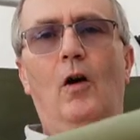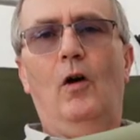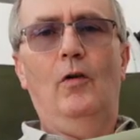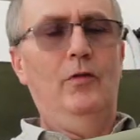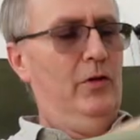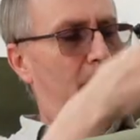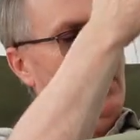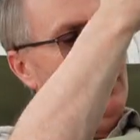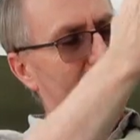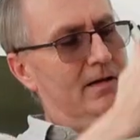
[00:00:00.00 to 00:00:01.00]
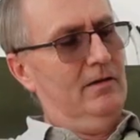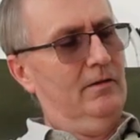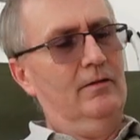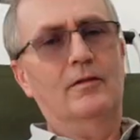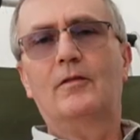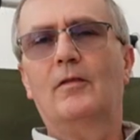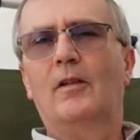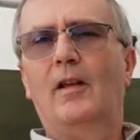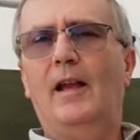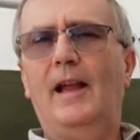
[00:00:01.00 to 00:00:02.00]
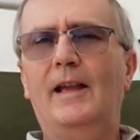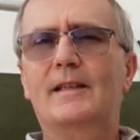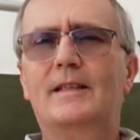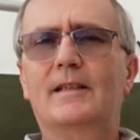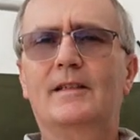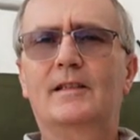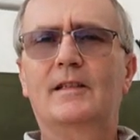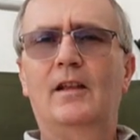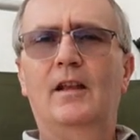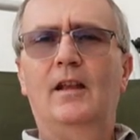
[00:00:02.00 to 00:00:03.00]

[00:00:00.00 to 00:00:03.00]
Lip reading: on the main axis,